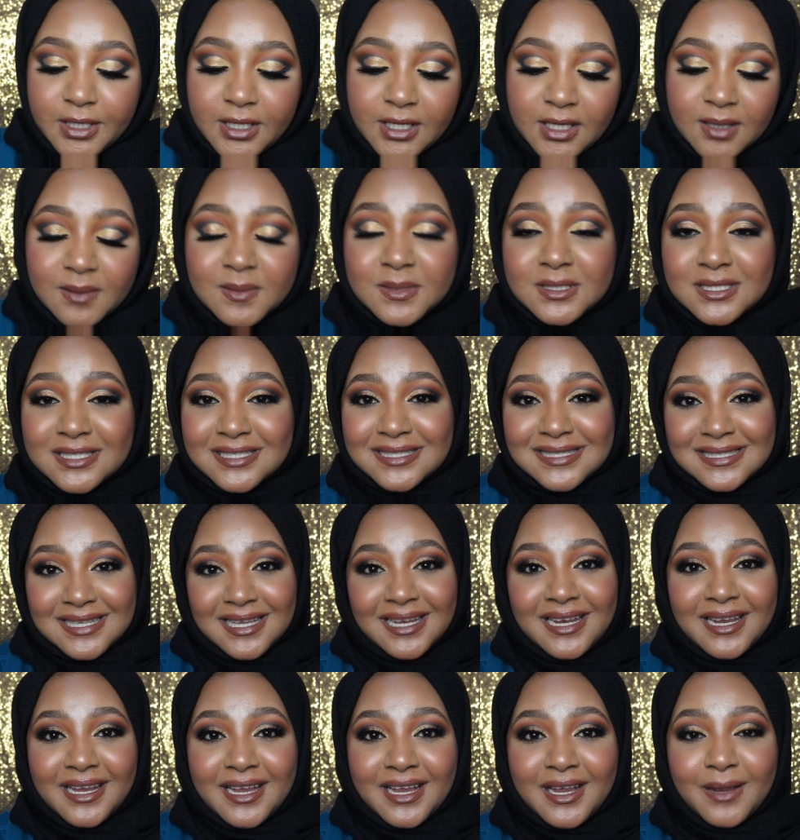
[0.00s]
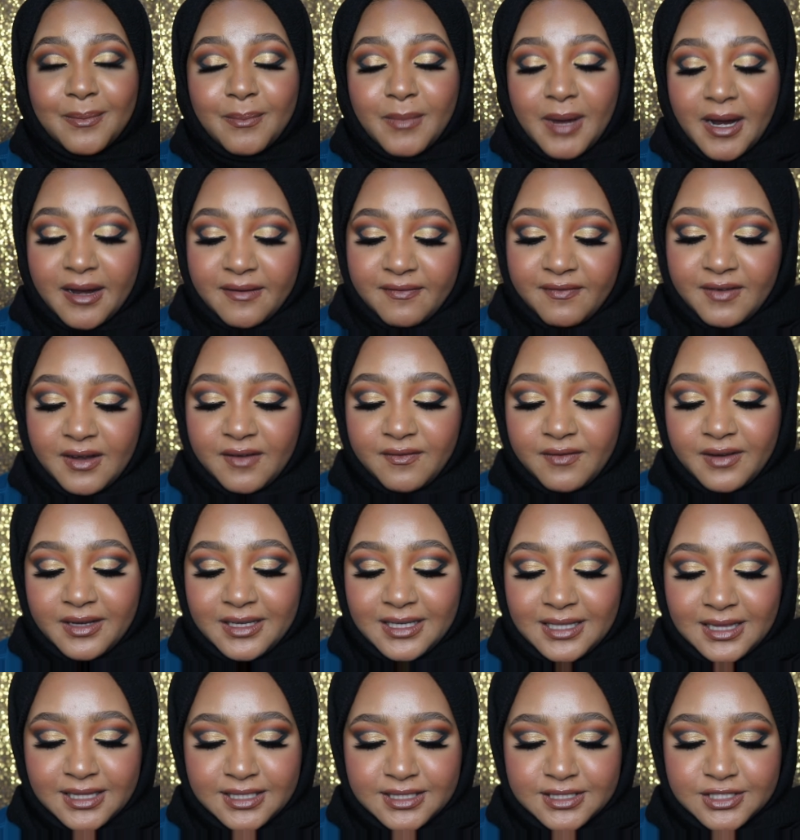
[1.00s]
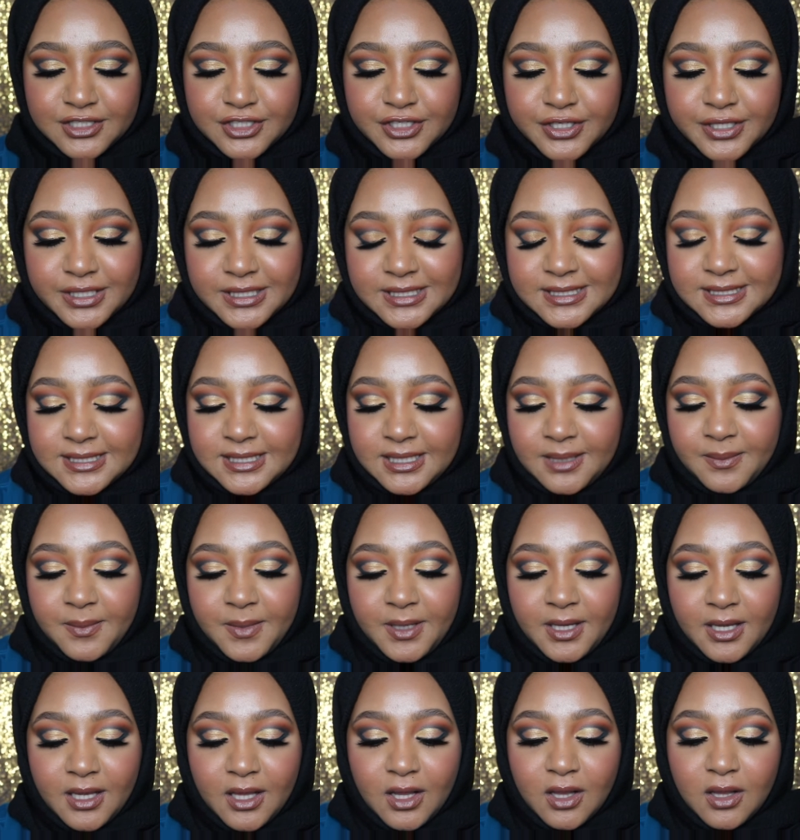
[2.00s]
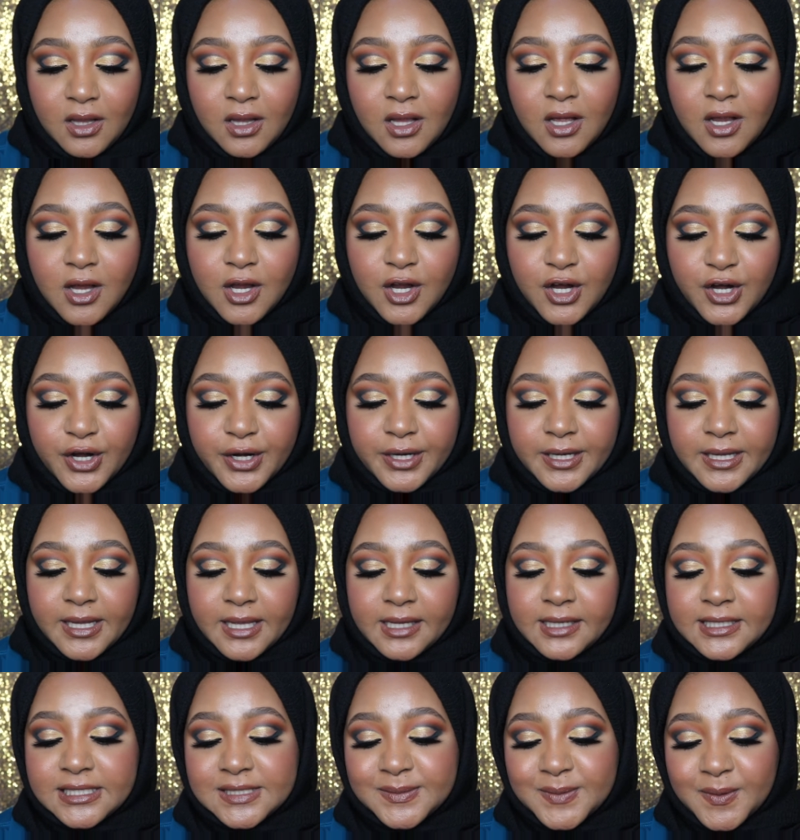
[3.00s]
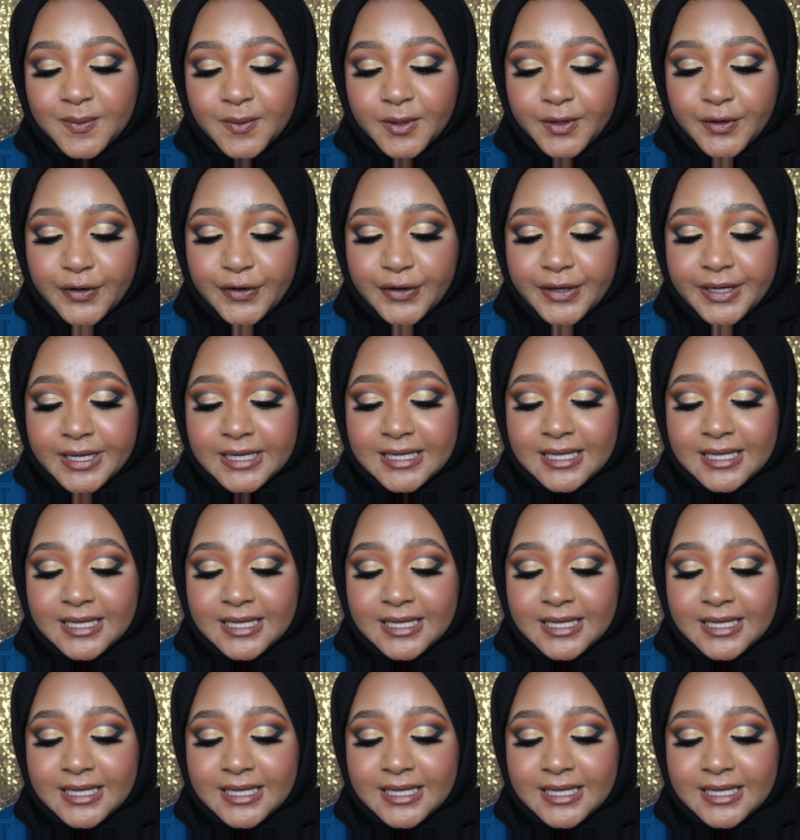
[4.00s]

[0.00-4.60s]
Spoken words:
it comes to skincare, my favorite cleanser is the Mielle Organic Pomegranate